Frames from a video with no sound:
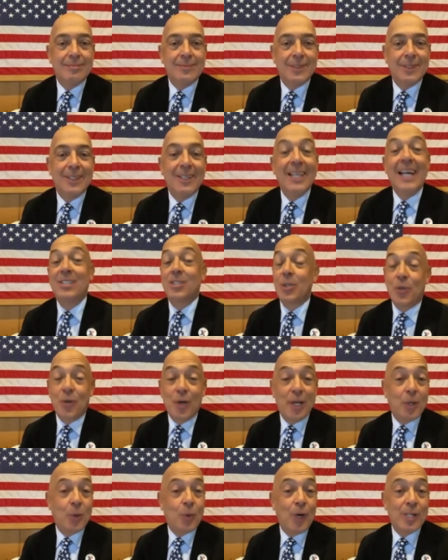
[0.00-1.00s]
That's a
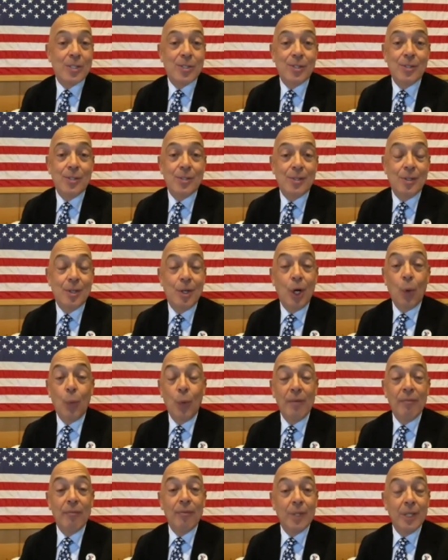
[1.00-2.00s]
great question. You know,
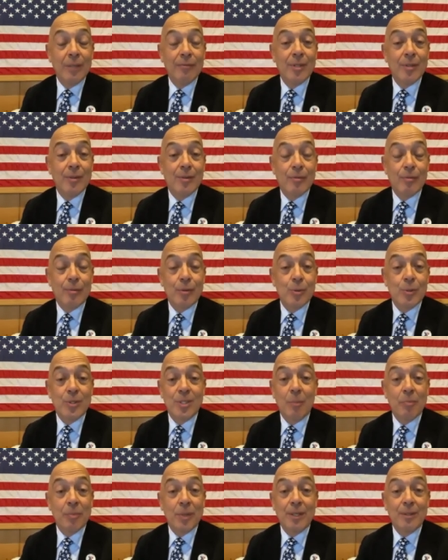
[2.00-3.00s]
we've lived through
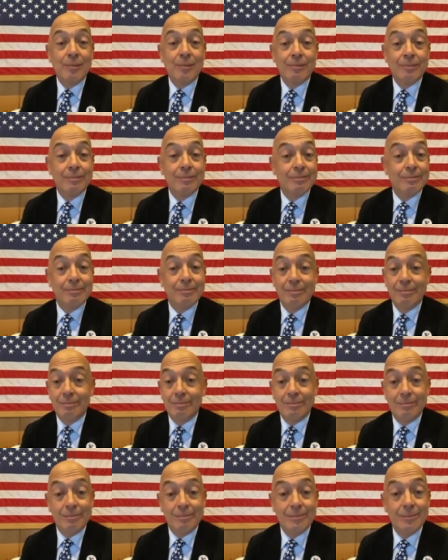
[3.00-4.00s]
something
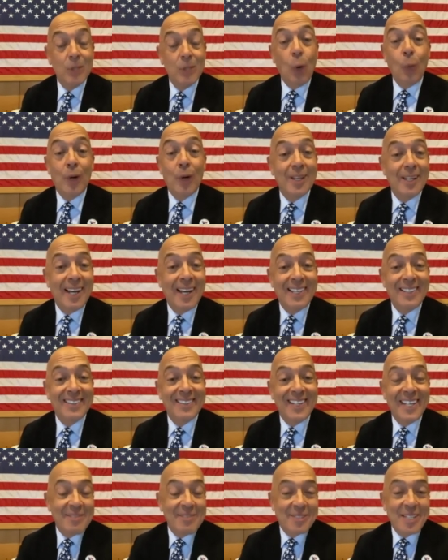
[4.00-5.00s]
no one in our
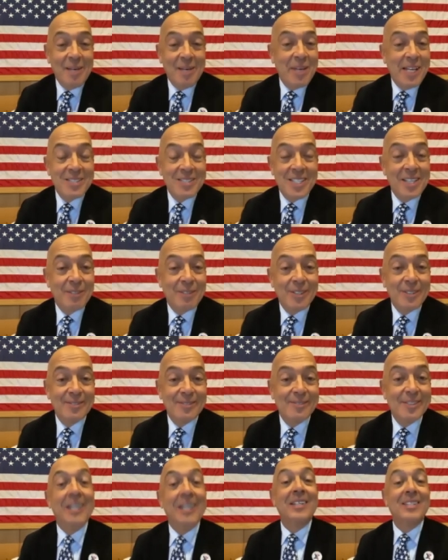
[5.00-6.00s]
lifetime has ever
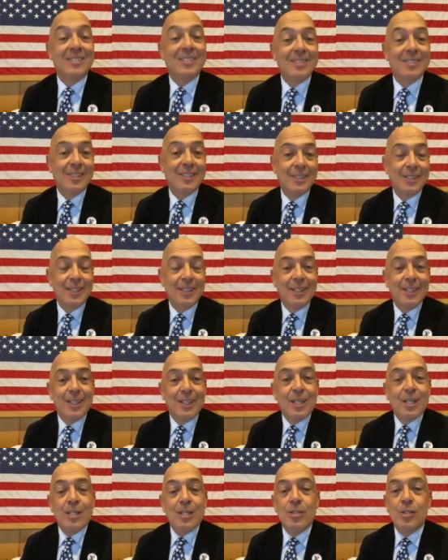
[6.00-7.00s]
done.
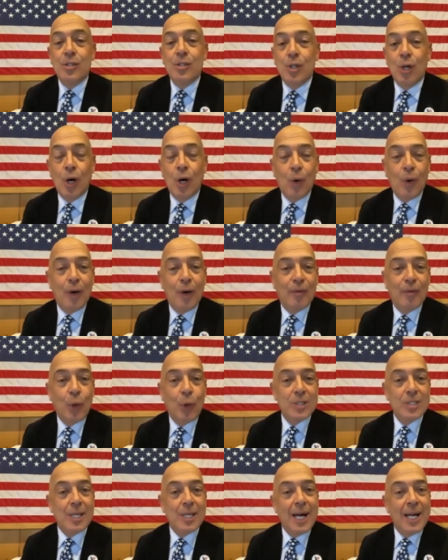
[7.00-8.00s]
So of
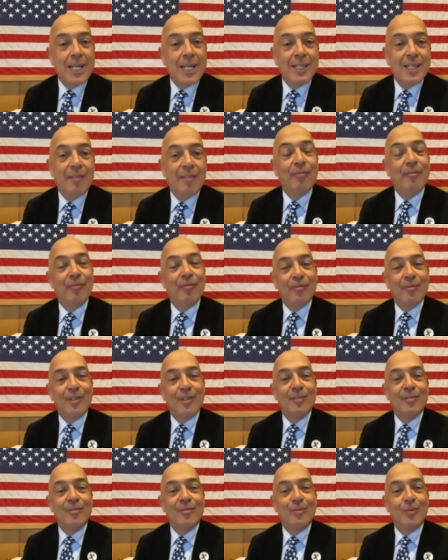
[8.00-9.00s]
course, I if
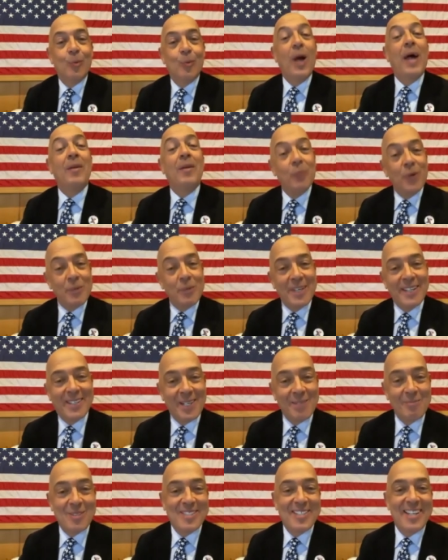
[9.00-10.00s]
if when we
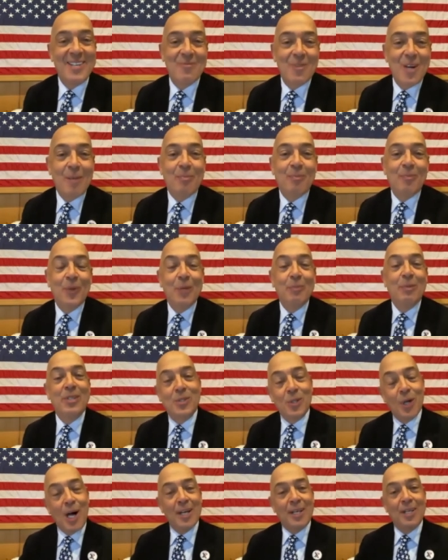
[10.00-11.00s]
become state rep, we'd be
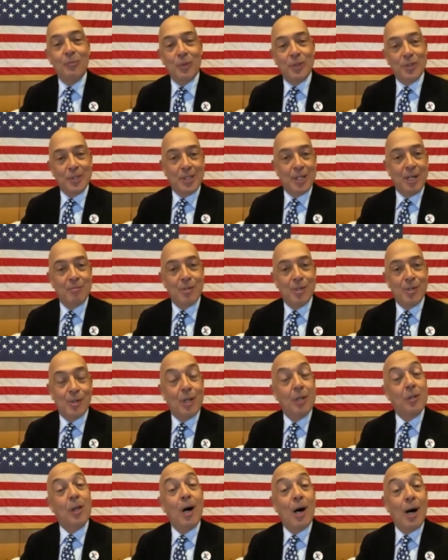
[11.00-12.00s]
talking with the governor
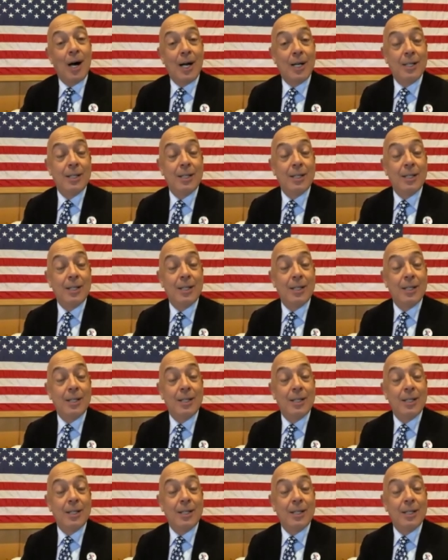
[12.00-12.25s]
a lot.